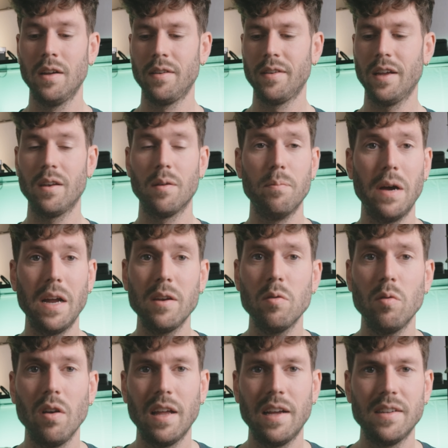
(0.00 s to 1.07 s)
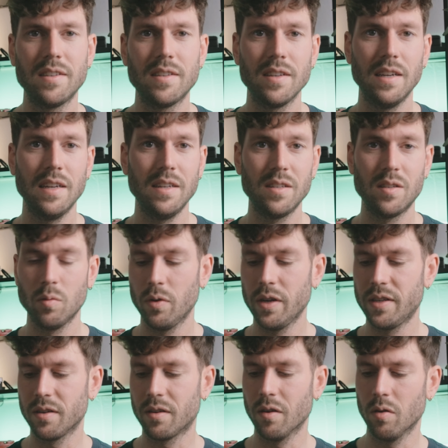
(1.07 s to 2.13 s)
then a manual lens is the way
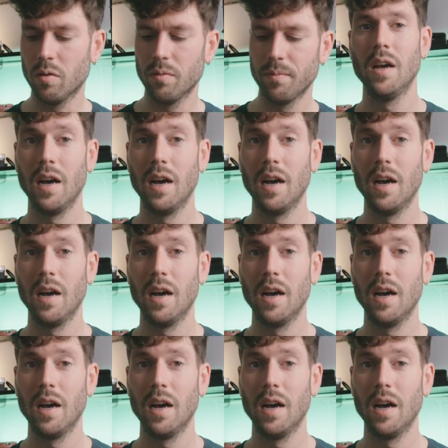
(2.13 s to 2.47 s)
to go.